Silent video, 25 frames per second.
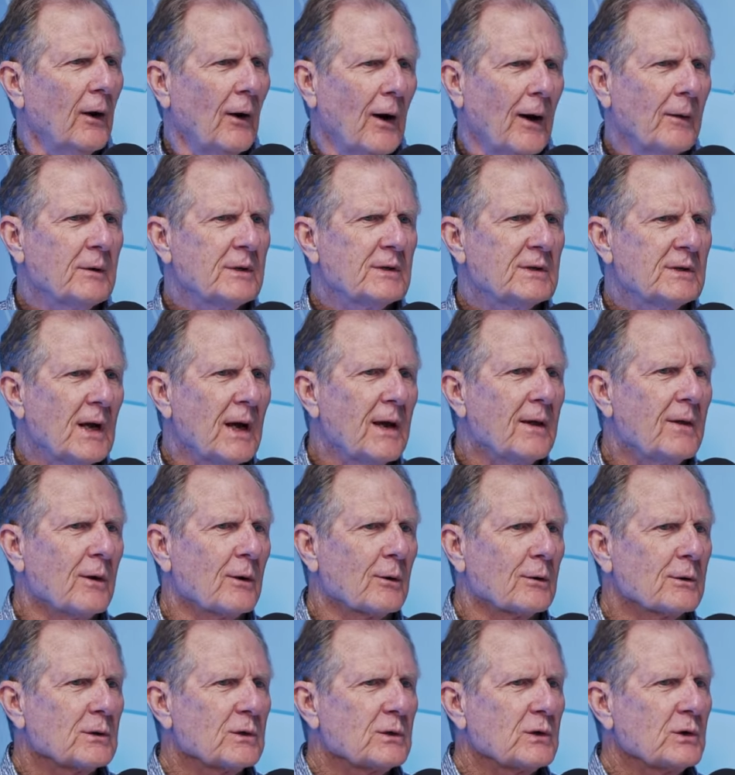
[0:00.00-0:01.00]
I would say
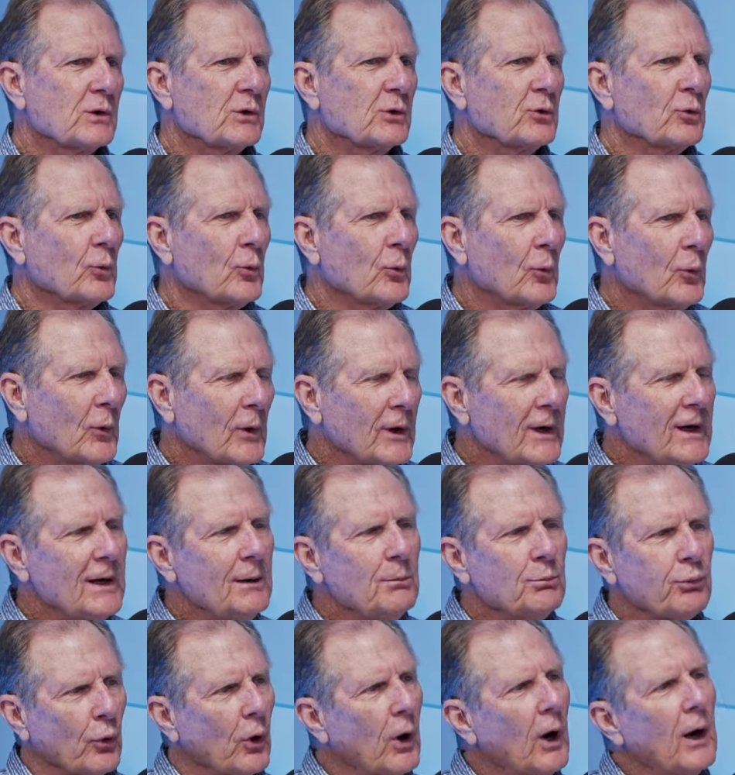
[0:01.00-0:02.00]
there's 3
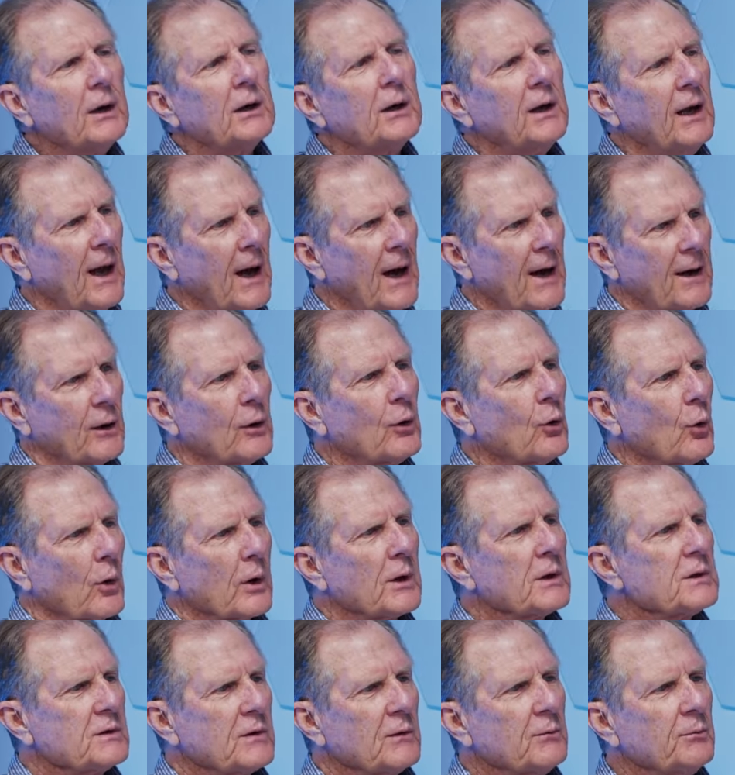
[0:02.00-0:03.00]
broad
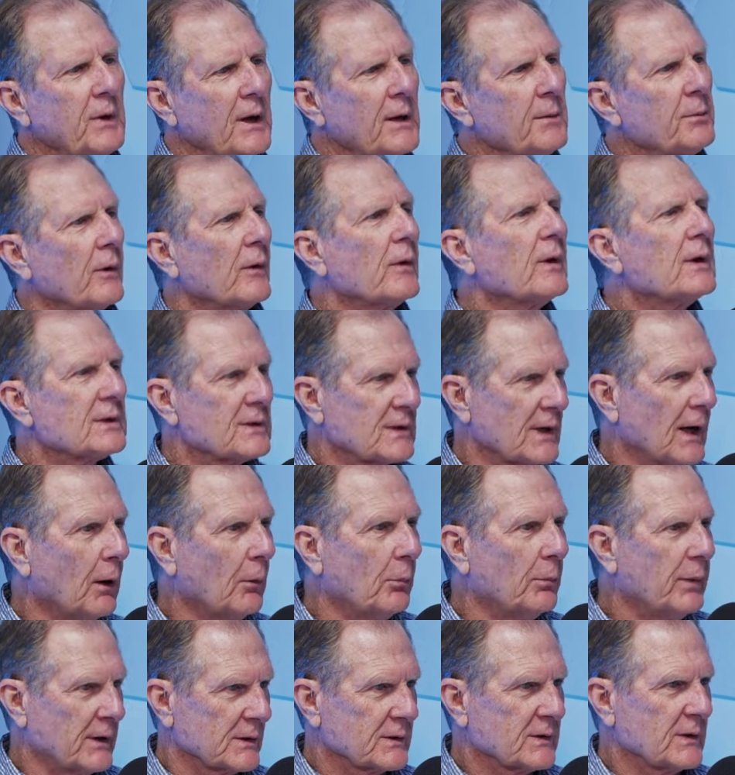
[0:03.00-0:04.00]
categories of people that sell
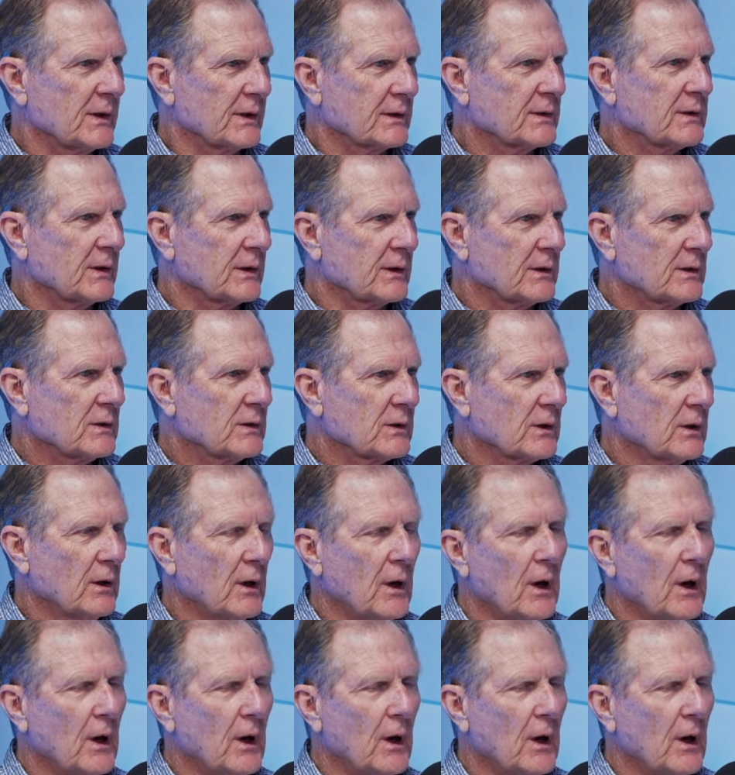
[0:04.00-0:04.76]
businesses. Okay.